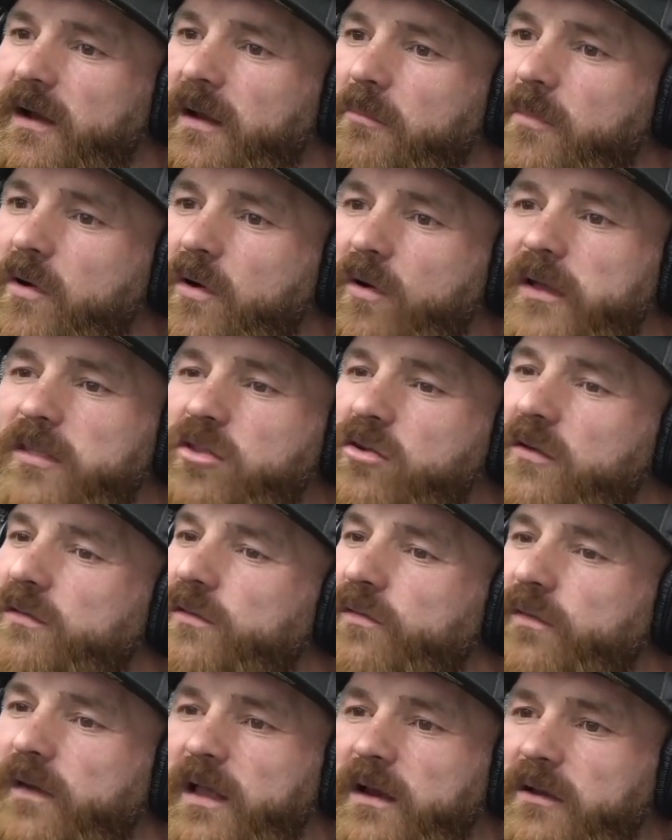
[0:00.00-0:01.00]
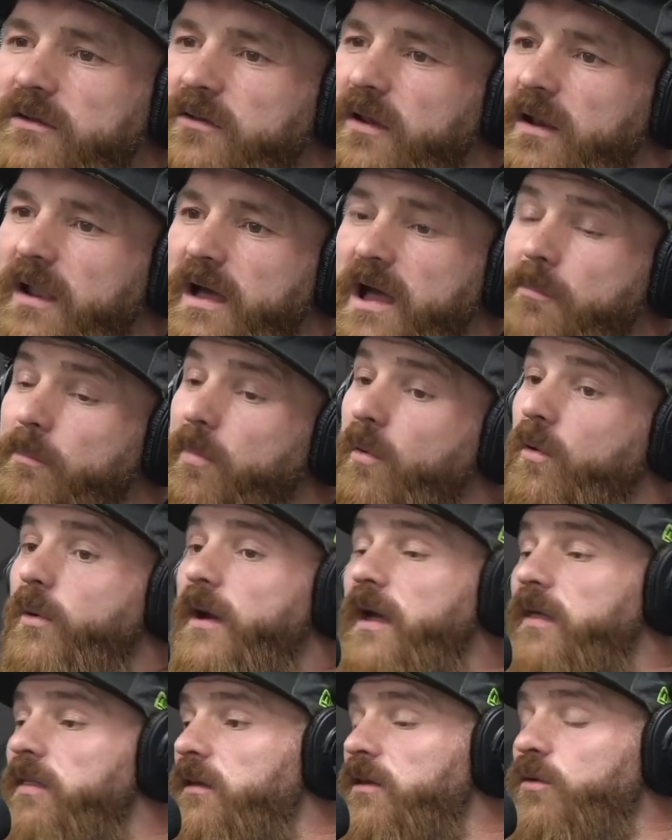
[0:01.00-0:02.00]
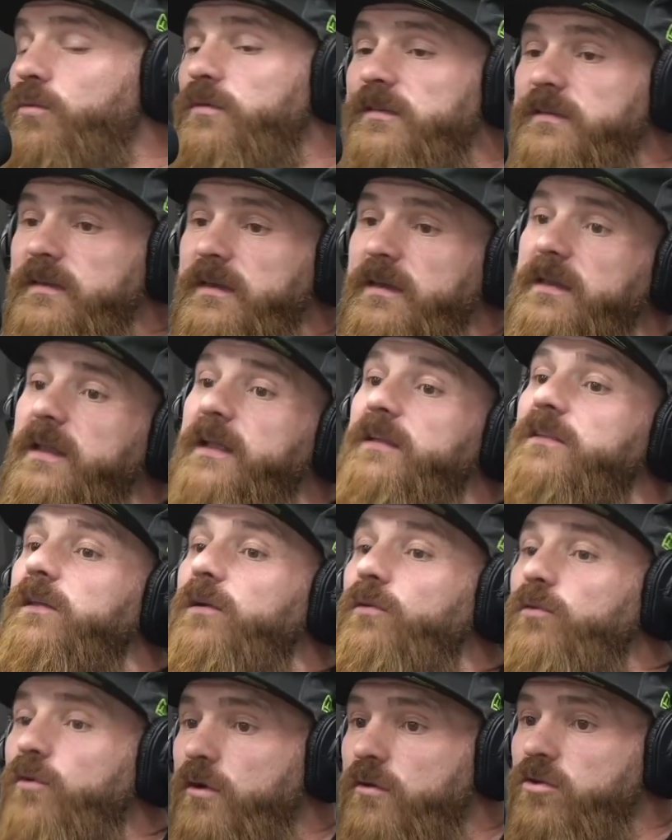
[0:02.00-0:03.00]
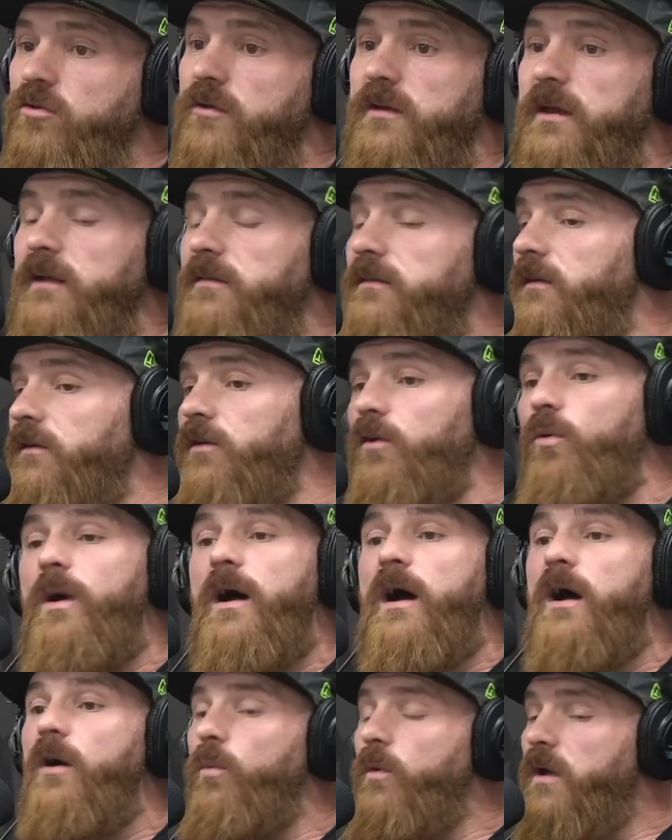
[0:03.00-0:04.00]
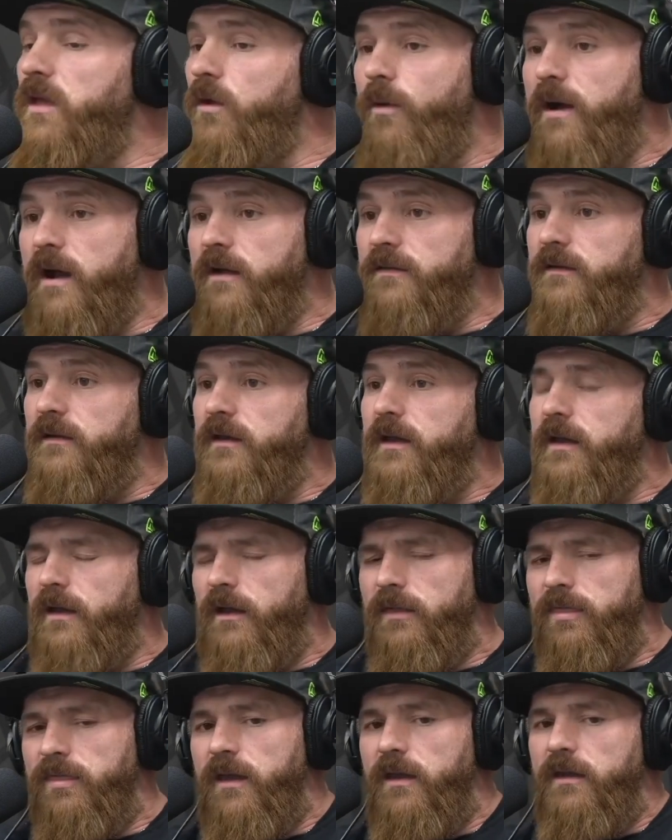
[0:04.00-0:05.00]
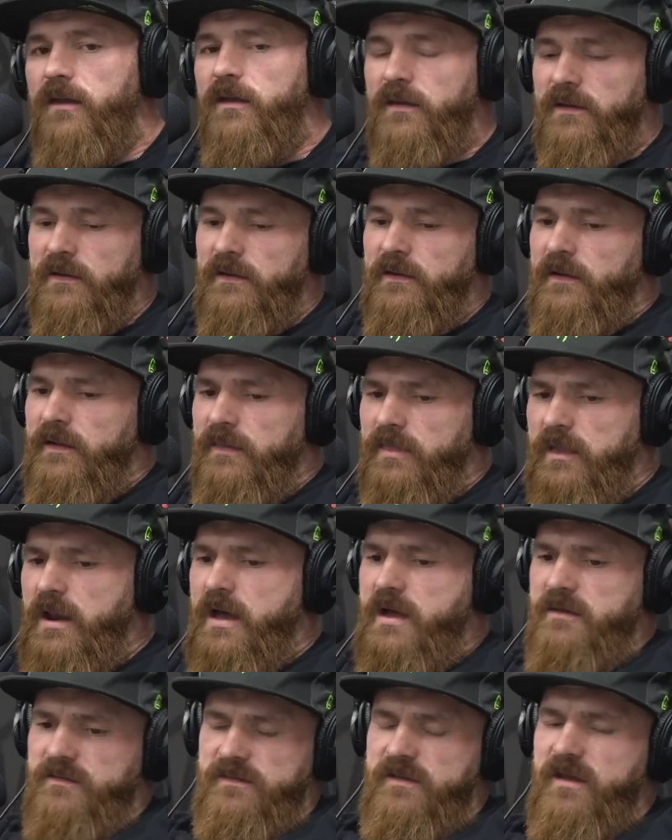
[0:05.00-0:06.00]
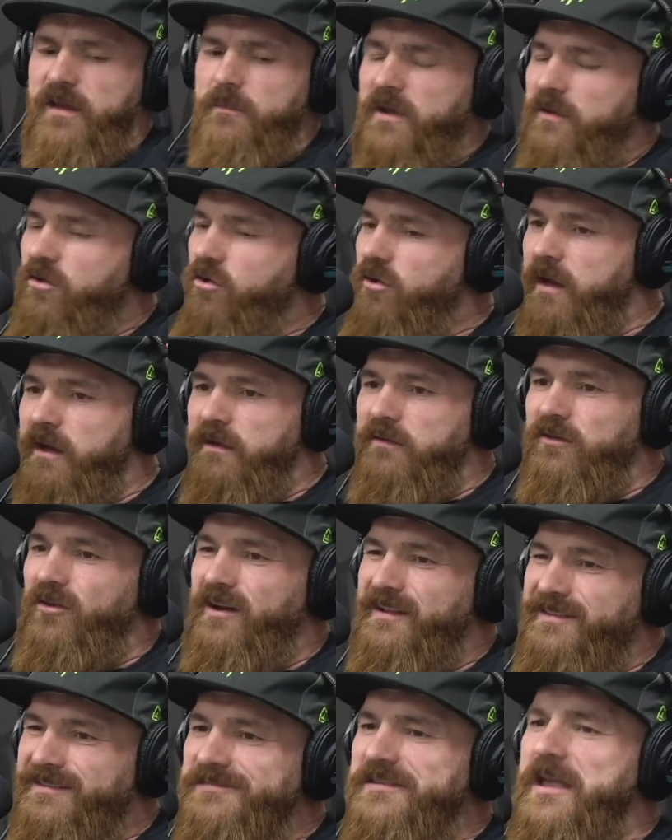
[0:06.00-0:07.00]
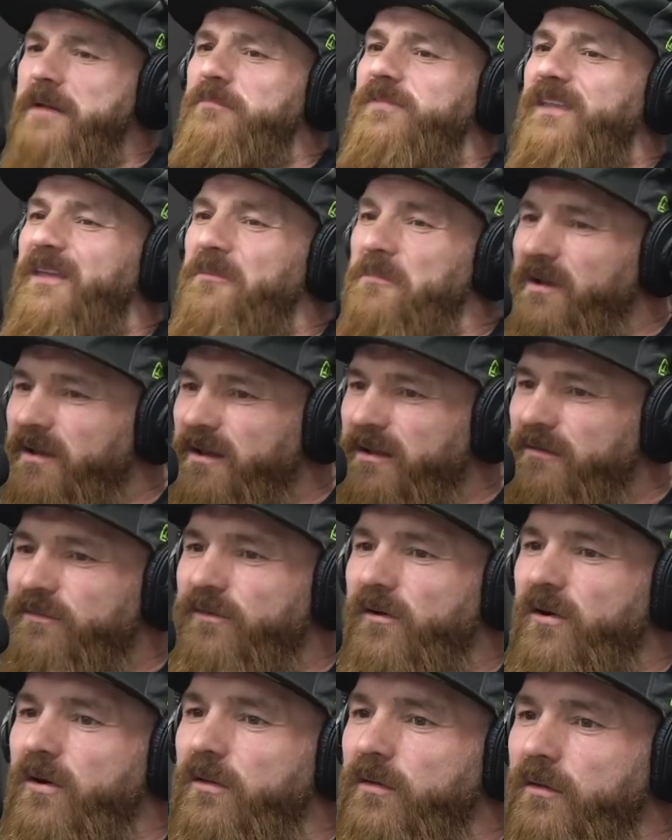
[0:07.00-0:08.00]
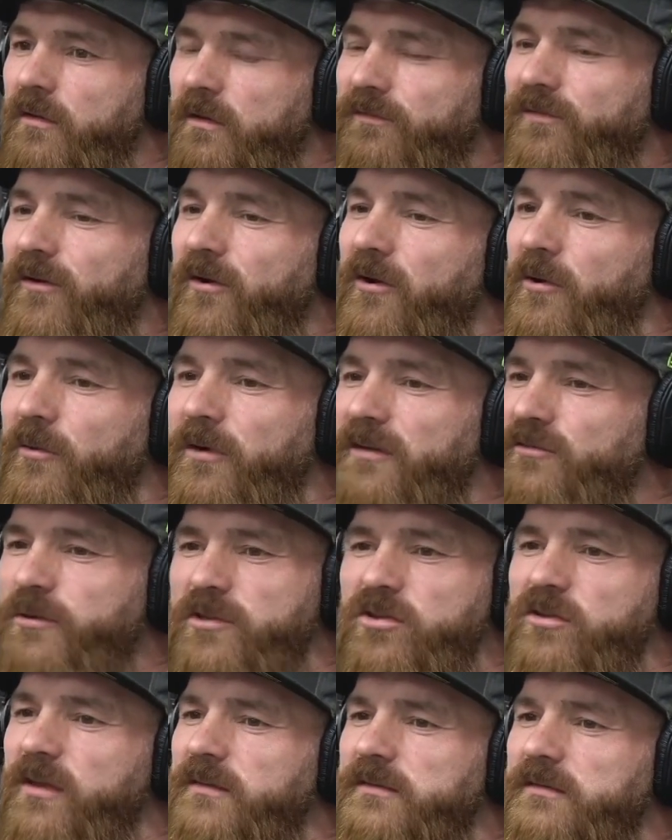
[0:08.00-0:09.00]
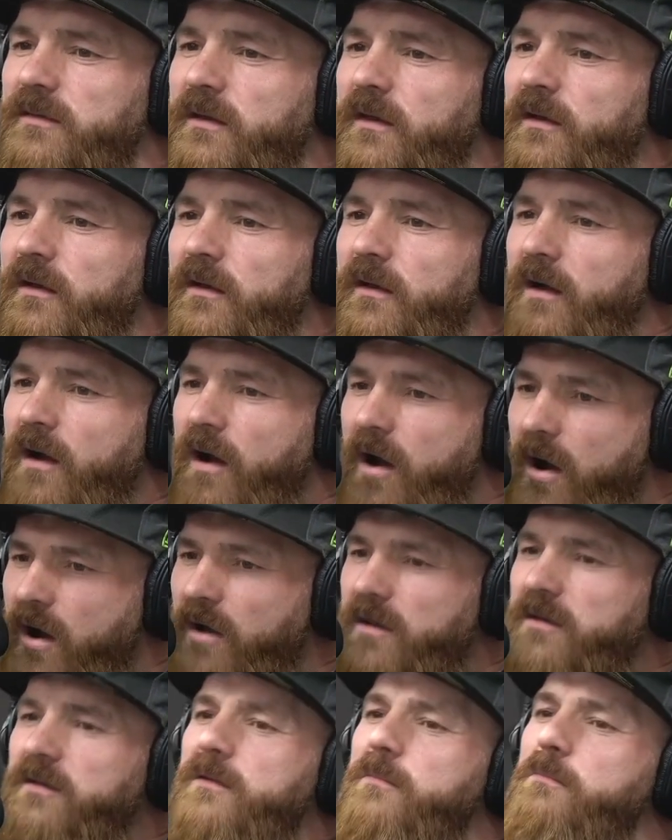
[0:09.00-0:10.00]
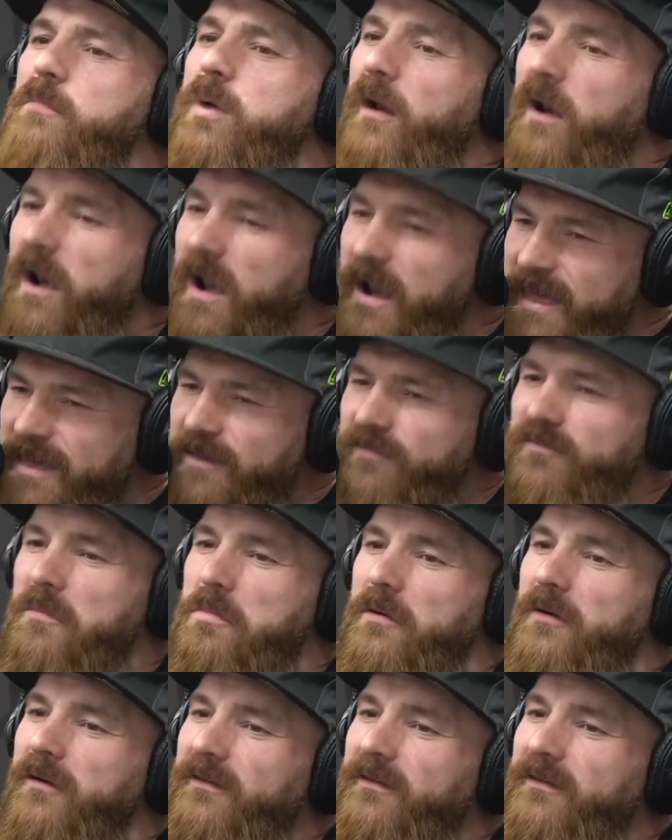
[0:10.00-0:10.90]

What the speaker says: or it just fell in your lap, or whether you seen it and you nurtured it and you are where you are today. I think the last time I checked, you're at 70 million followers, which is unbelievable.